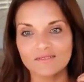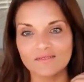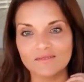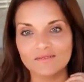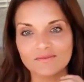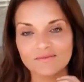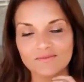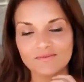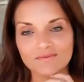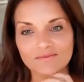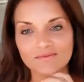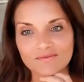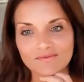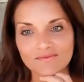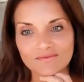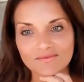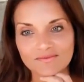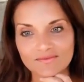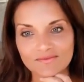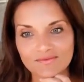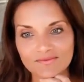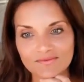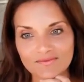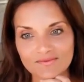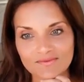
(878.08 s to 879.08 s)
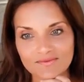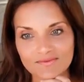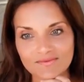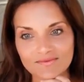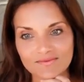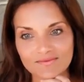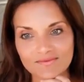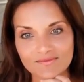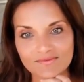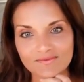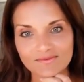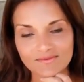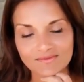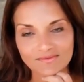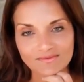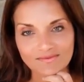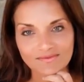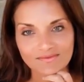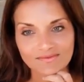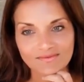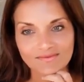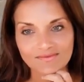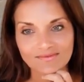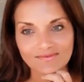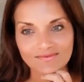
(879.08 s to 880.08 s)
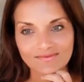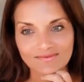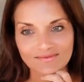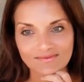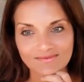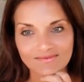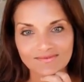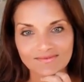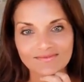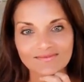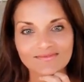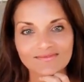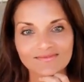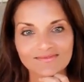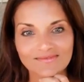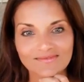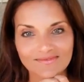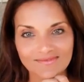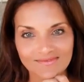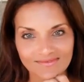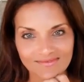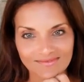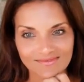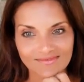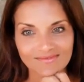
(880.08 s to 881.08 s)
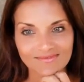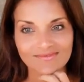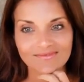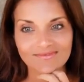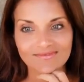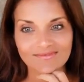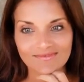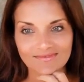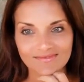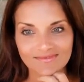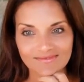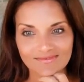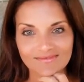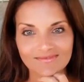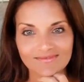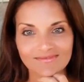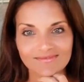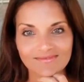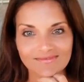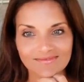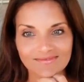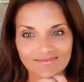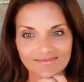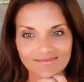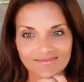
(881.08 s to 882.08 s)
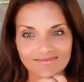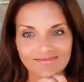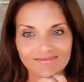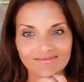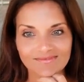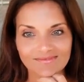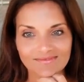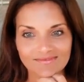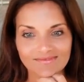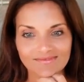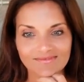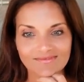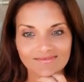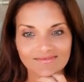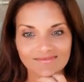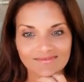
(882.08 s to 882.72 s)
No words are spoken by the person on screen.